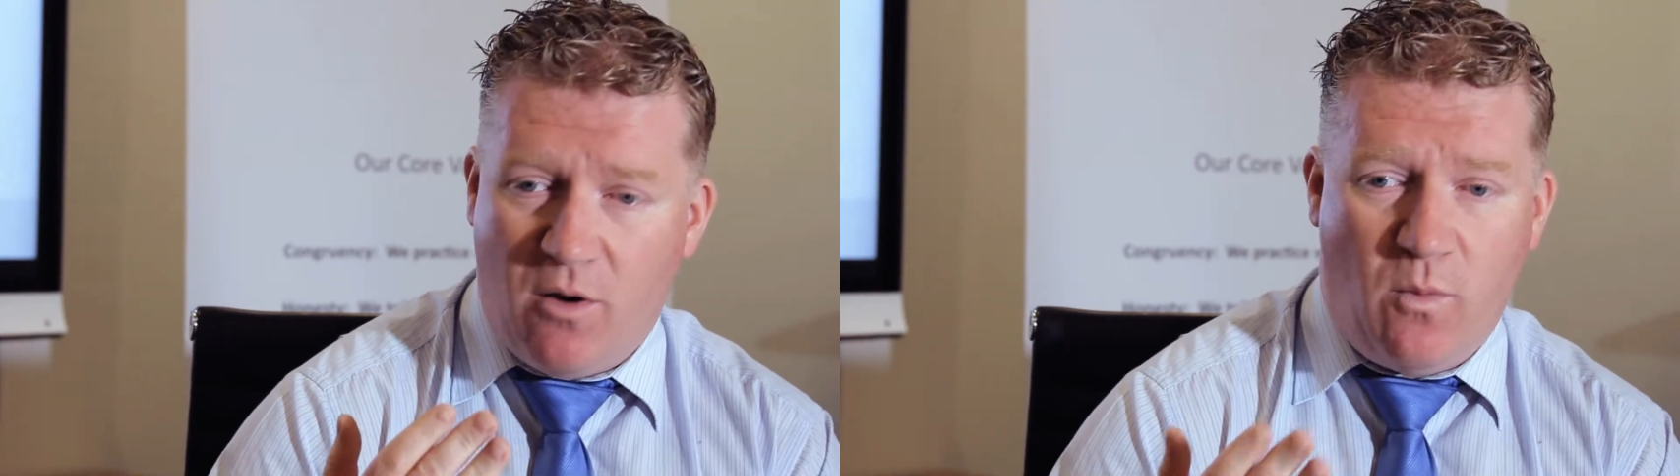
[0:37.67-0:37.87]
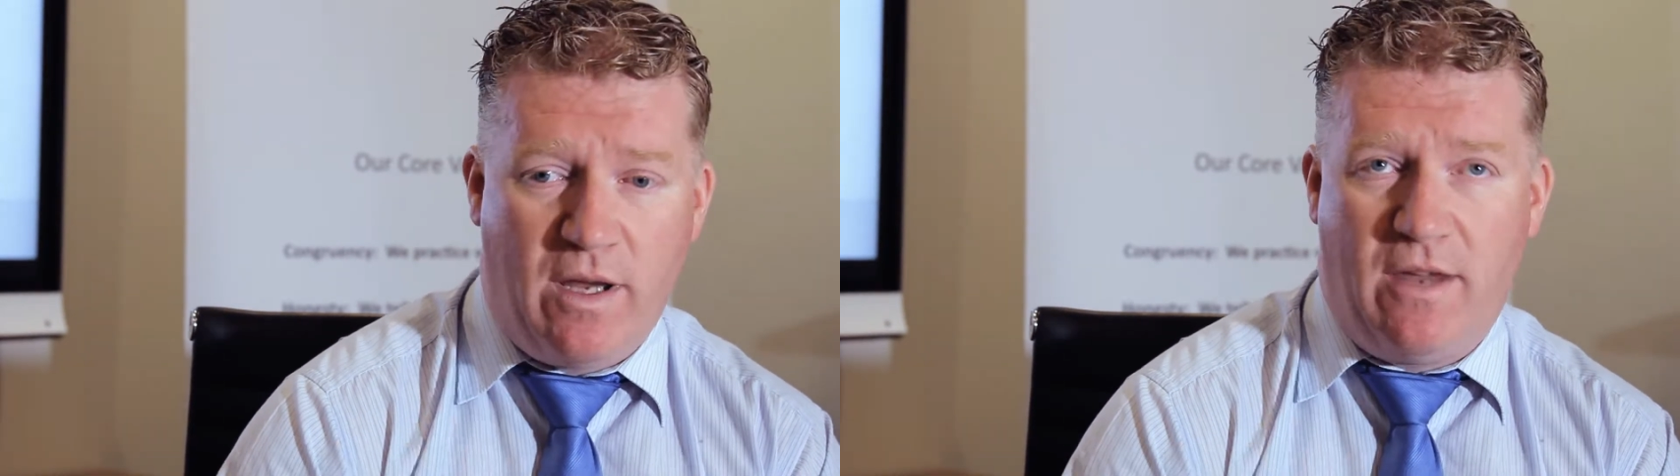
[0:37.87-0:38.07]

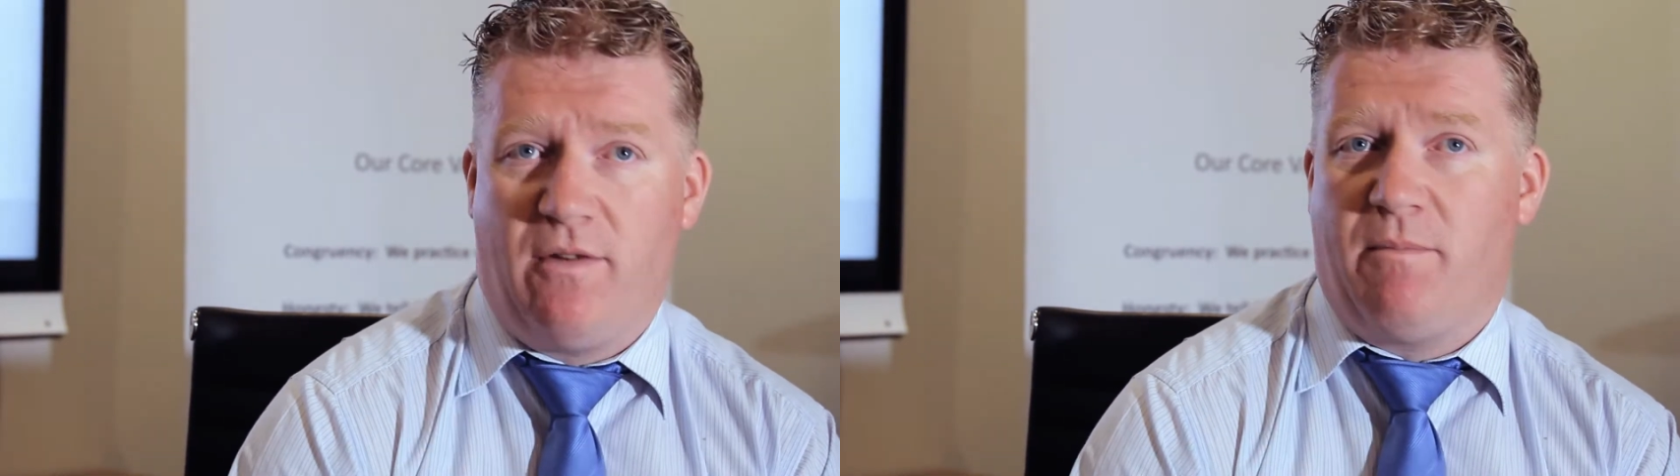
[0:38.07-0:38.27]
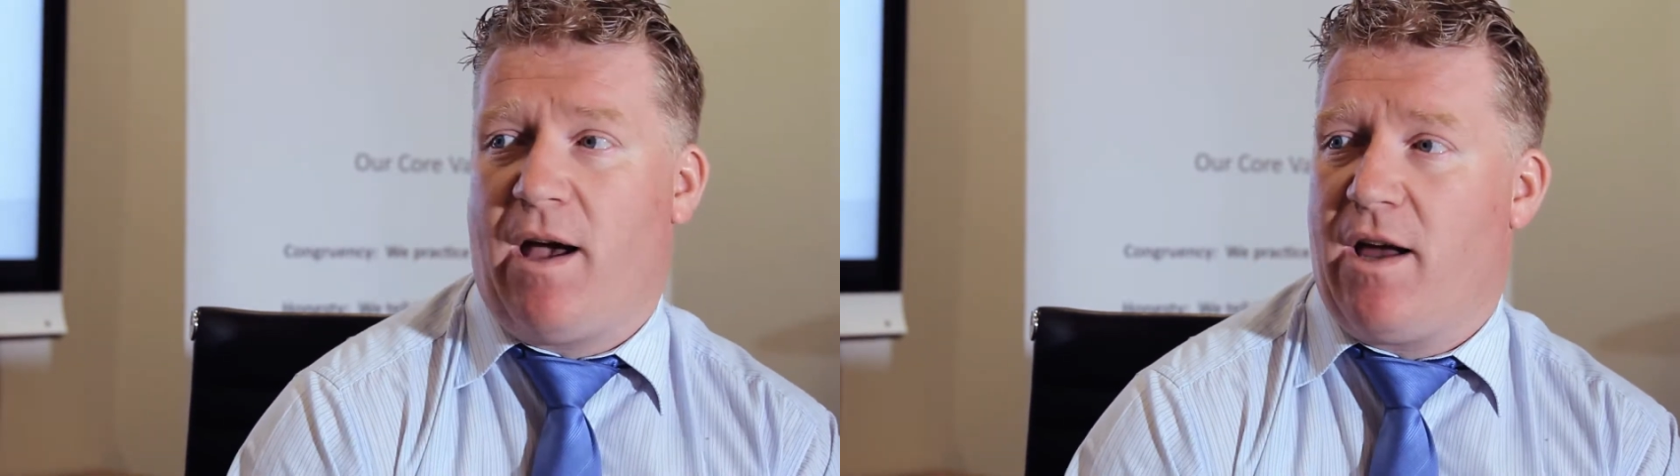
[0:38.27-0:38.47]
we're
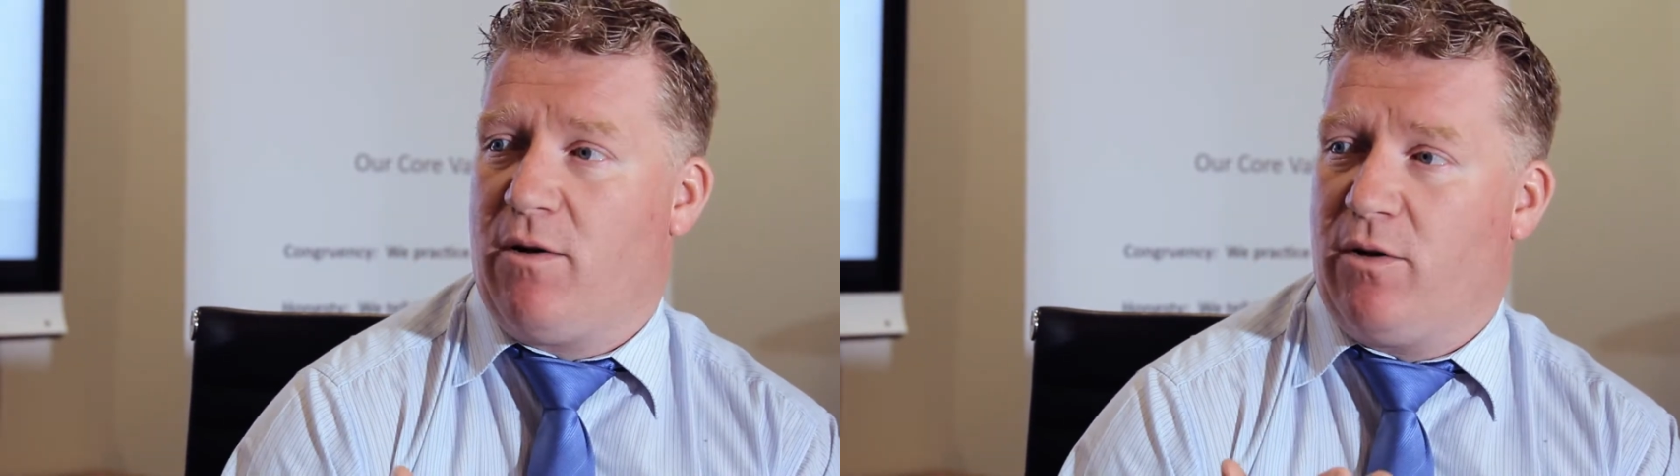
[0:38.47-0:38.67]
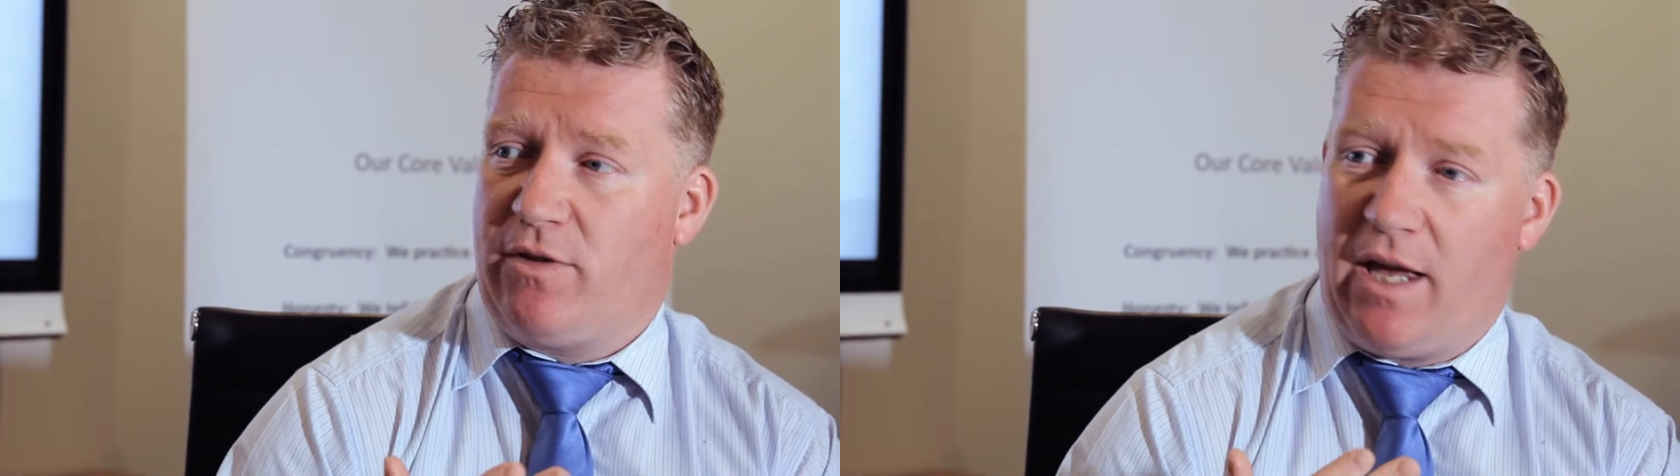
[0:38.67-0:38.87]
giving
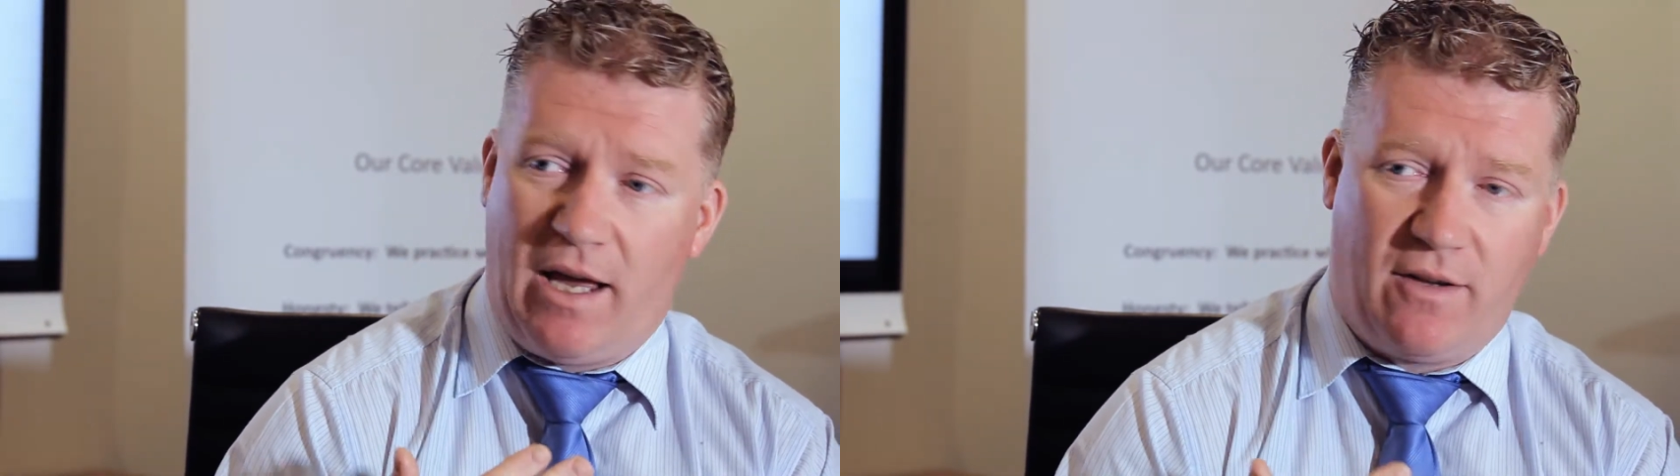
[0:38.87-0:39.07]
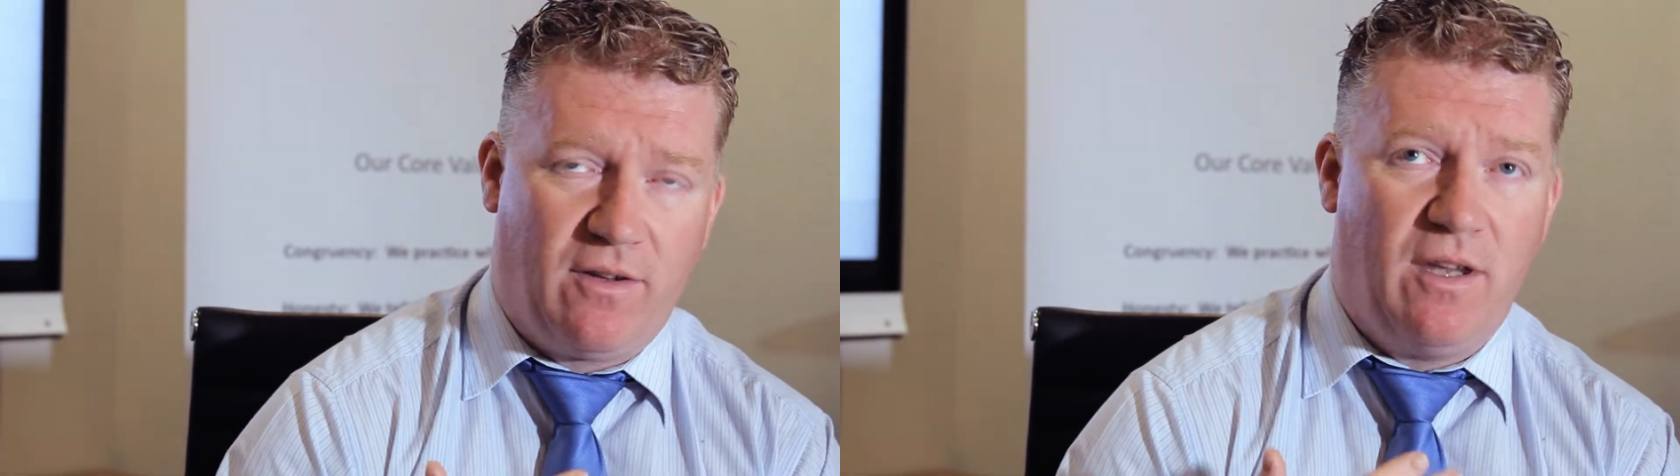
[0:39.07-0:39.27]
payroll
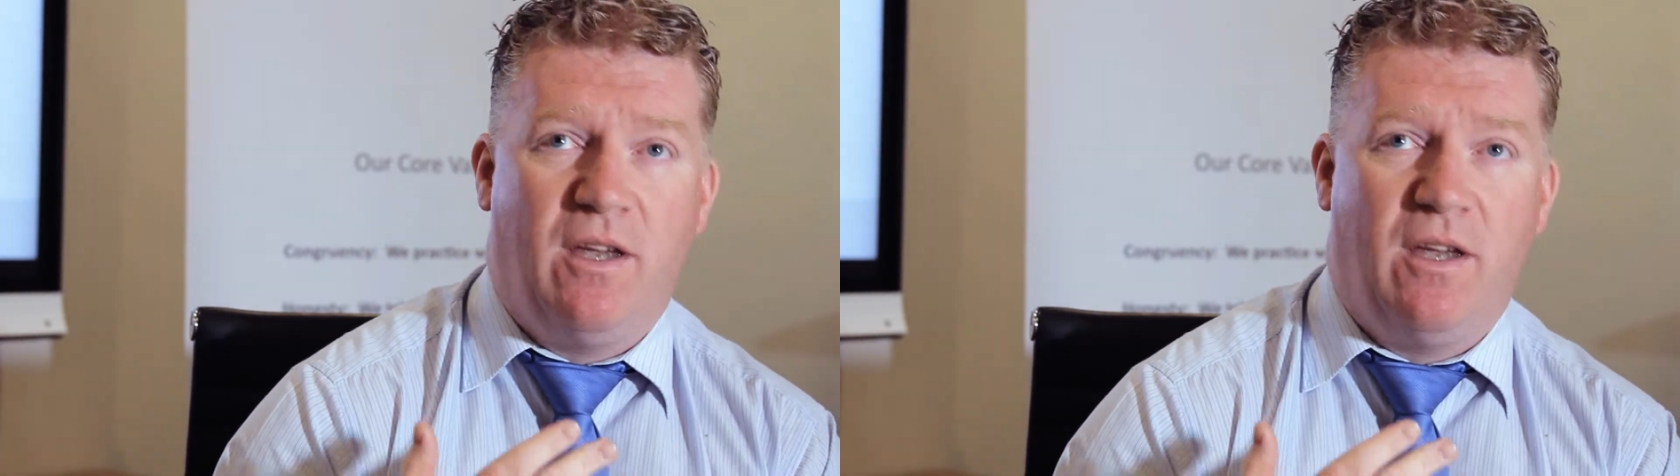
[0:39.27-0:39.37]
tax,